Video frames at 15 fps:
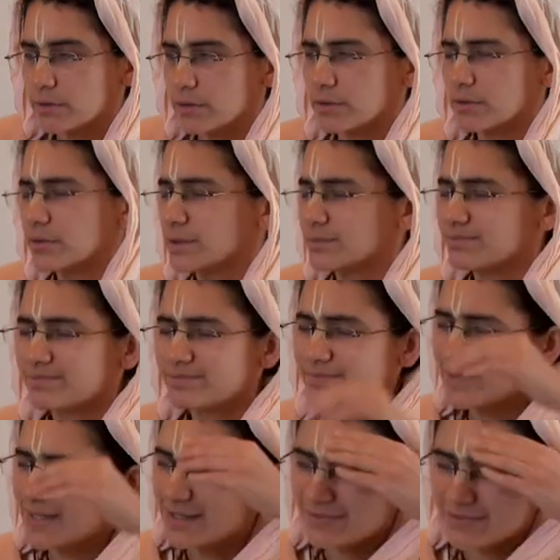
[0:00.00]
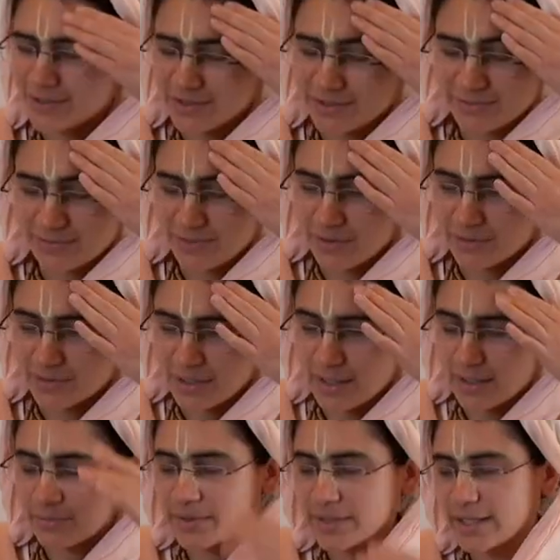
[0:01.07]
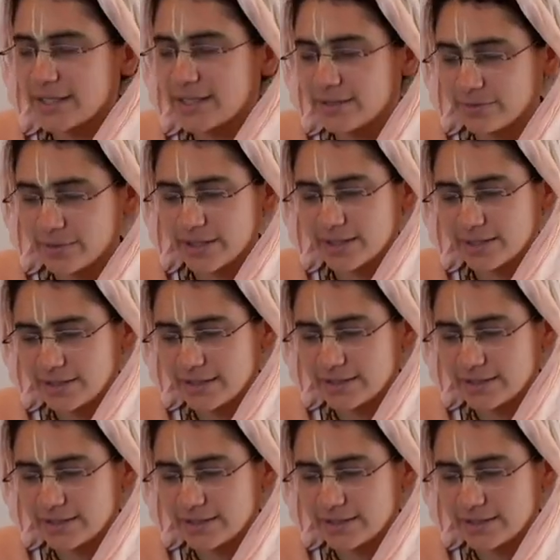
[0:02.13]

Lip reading: No, I've got it wrong. But anyway,